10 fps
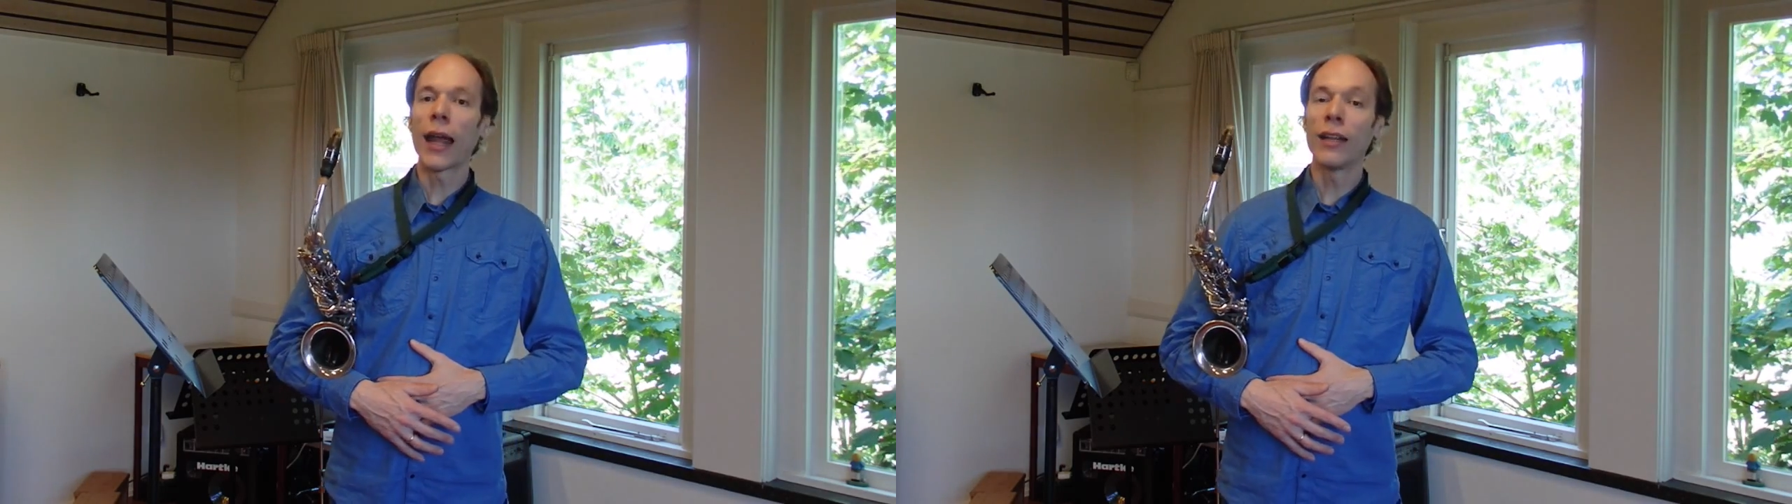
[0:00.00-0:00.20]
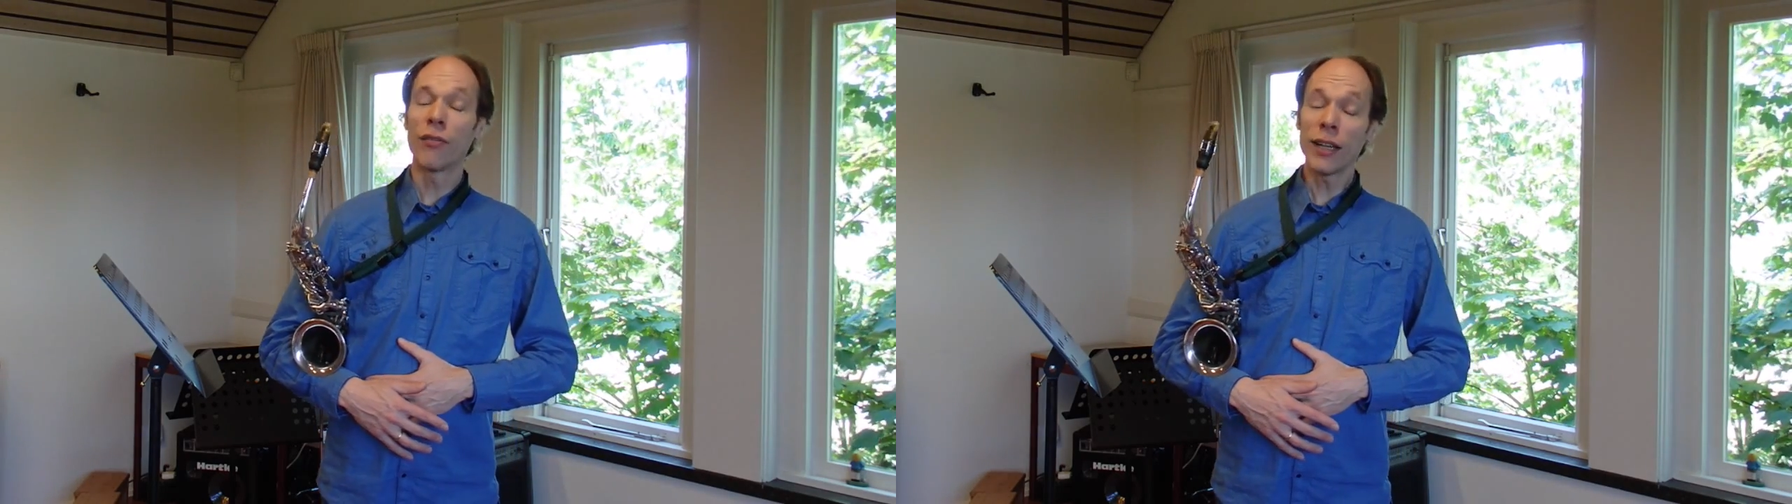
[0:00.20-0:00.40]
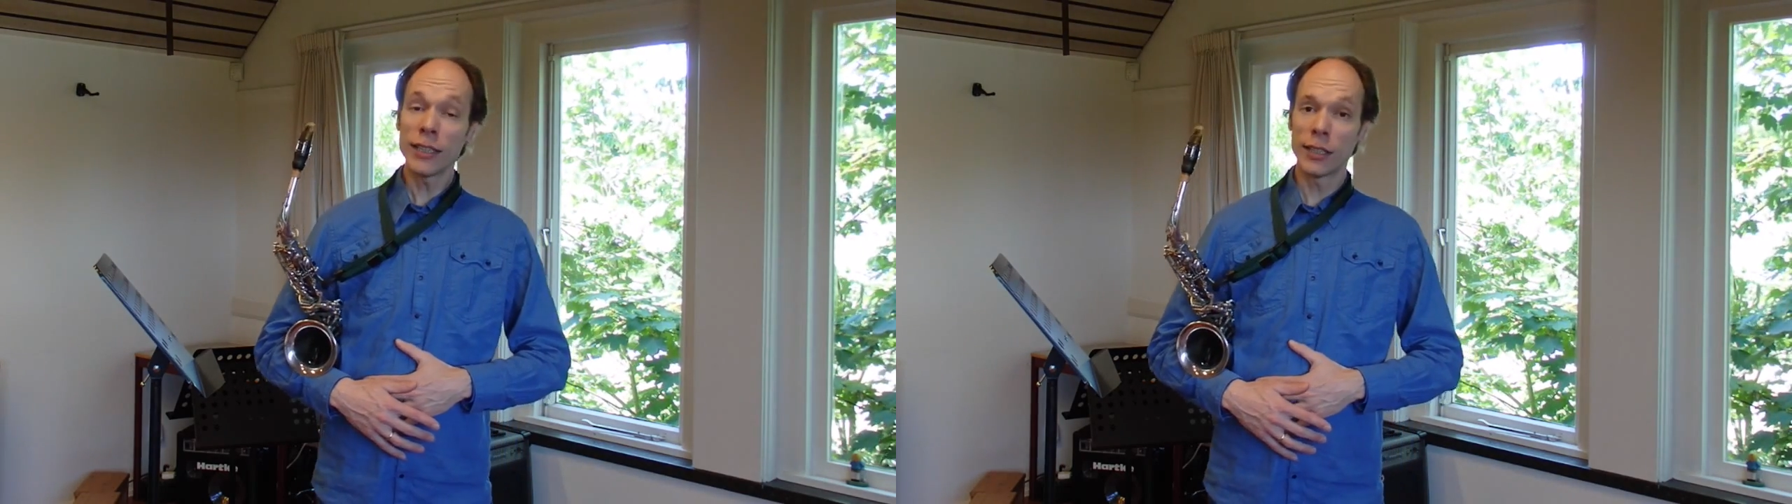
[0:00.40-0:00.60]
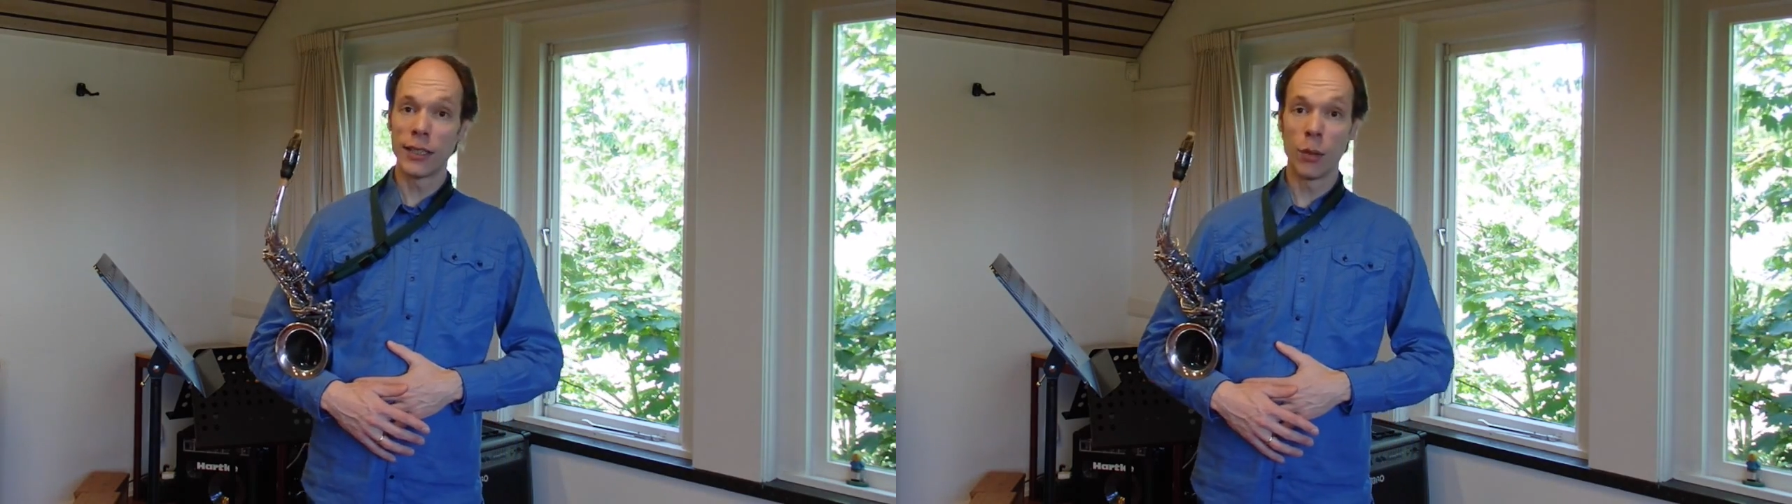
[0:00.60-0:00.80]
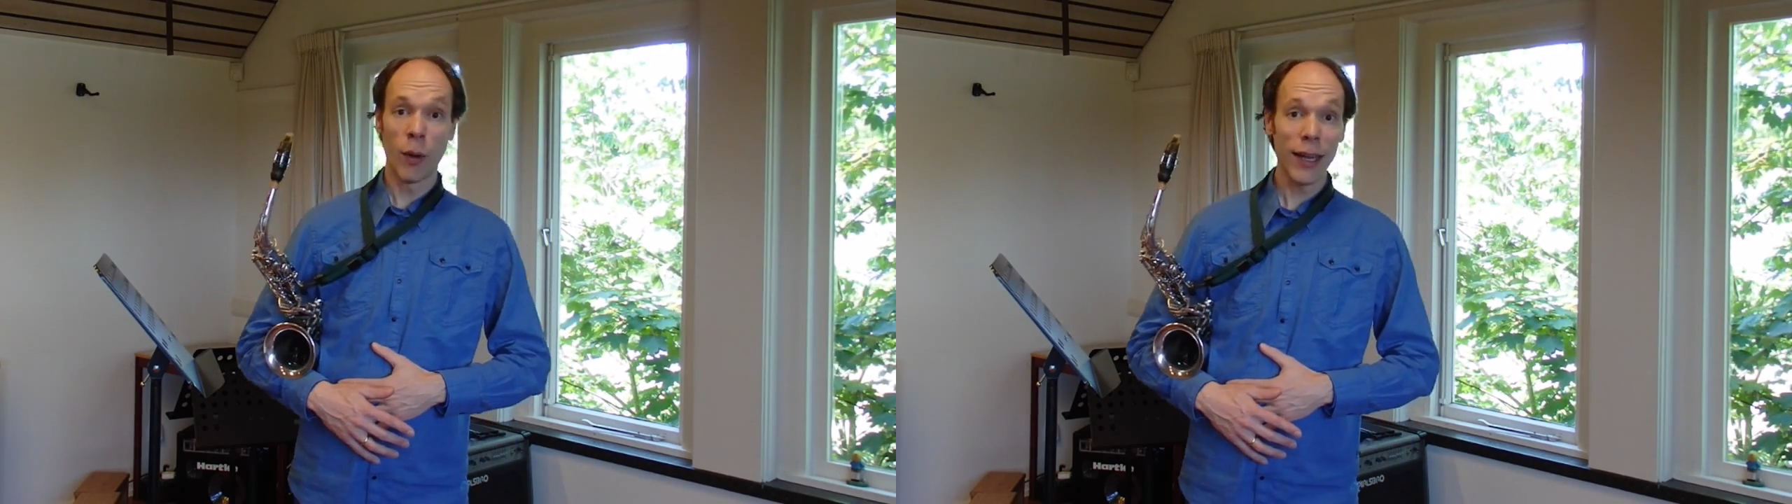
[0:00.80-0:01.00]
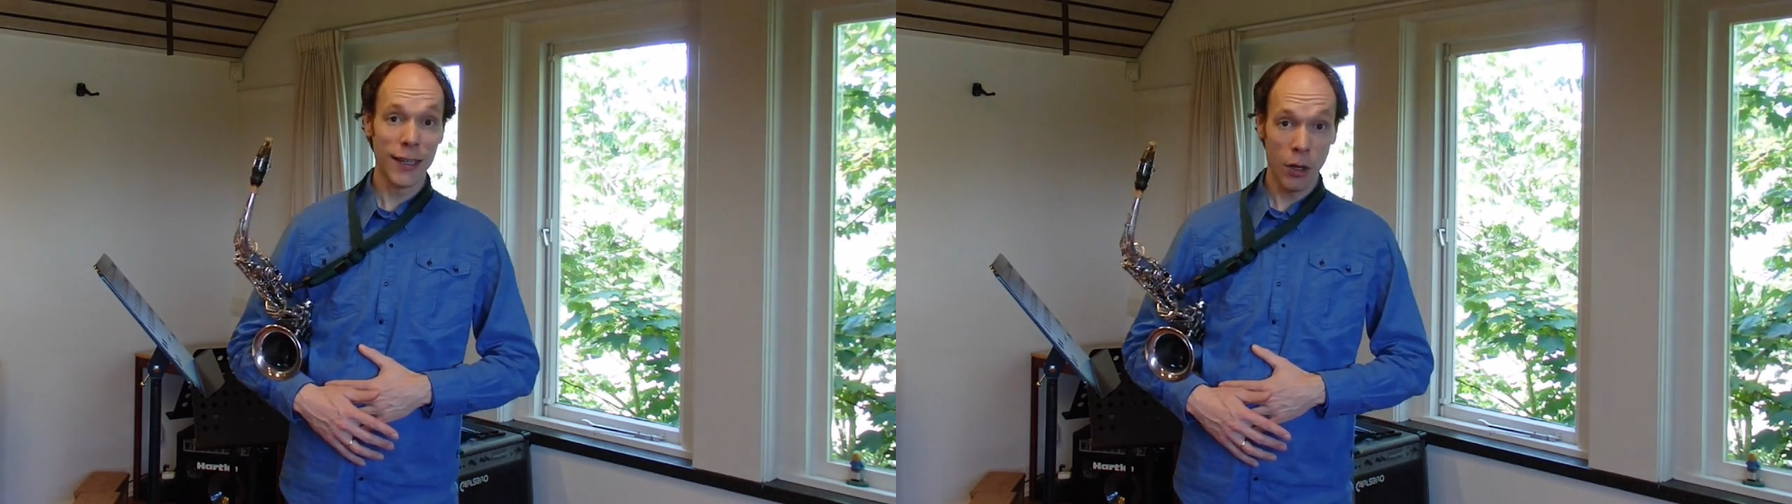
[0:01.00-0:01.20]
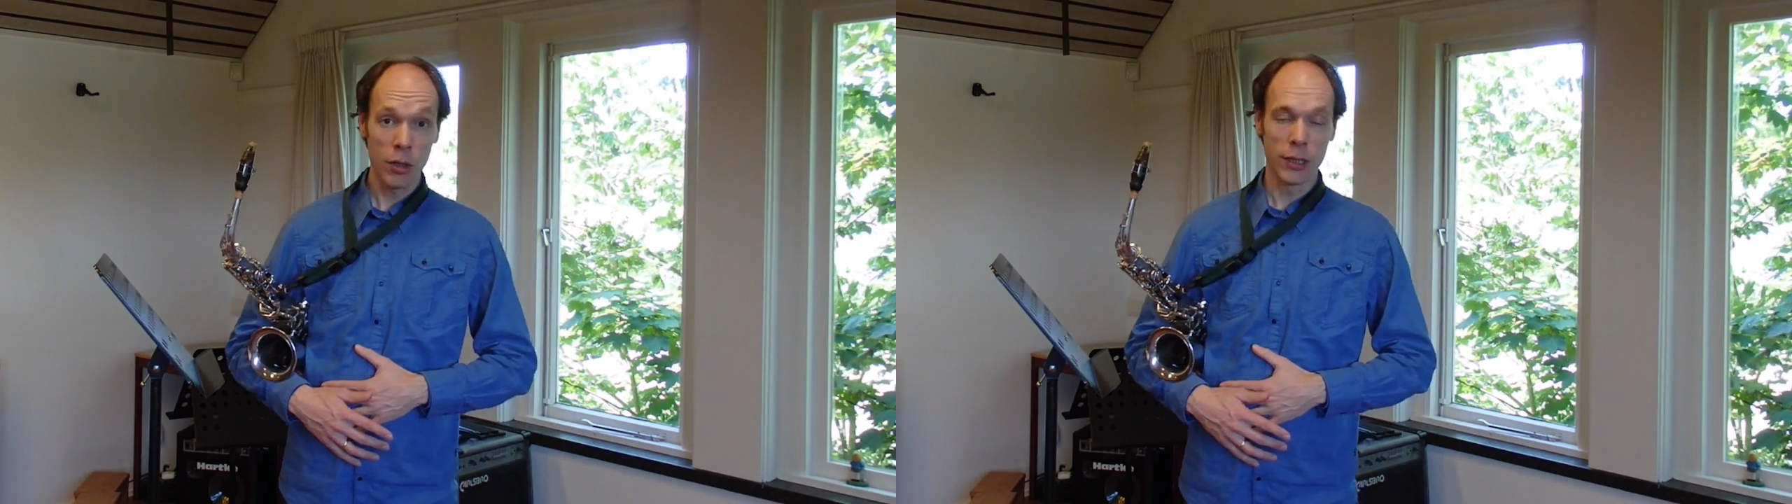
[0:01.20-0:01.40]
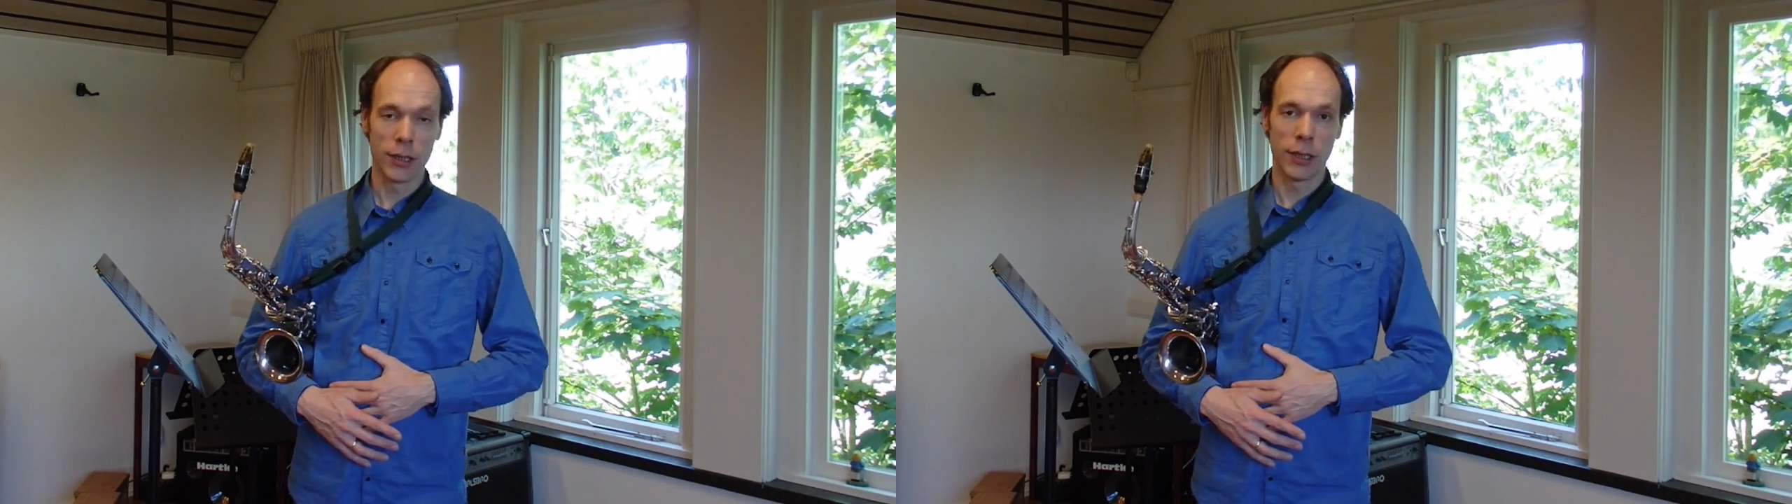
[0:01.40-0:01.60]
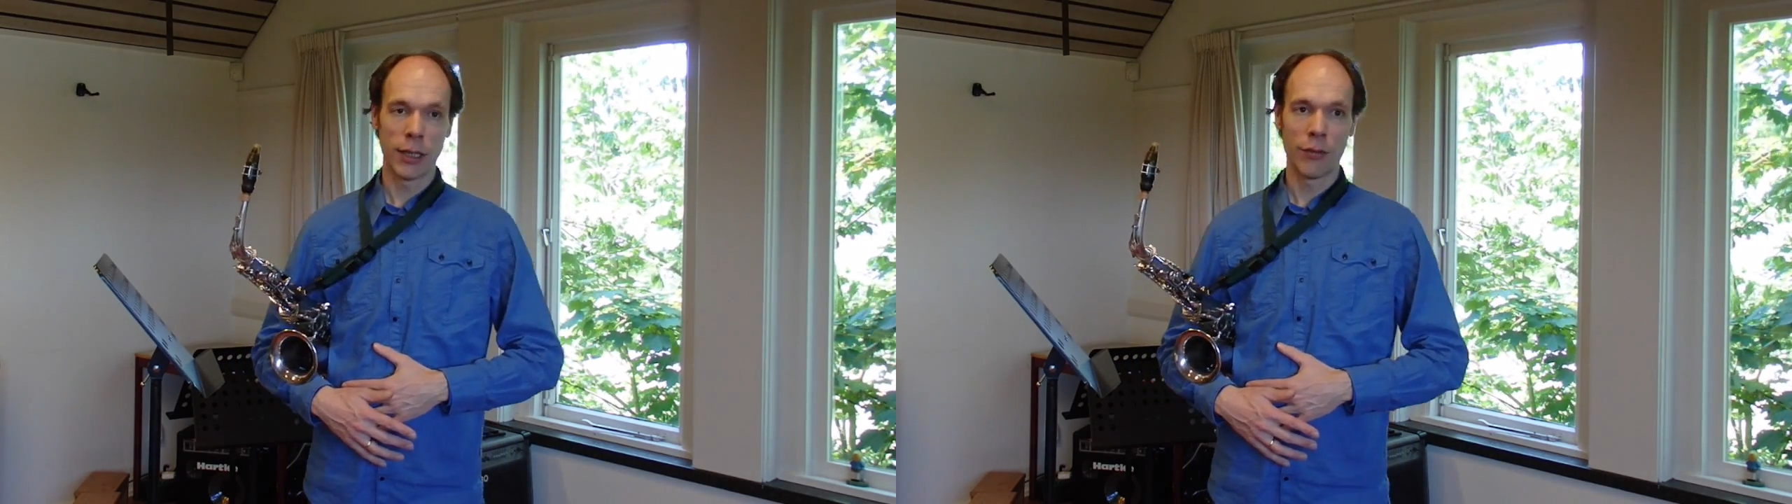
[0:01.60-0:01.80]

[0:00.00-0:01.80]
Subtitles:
And eventually you might notice that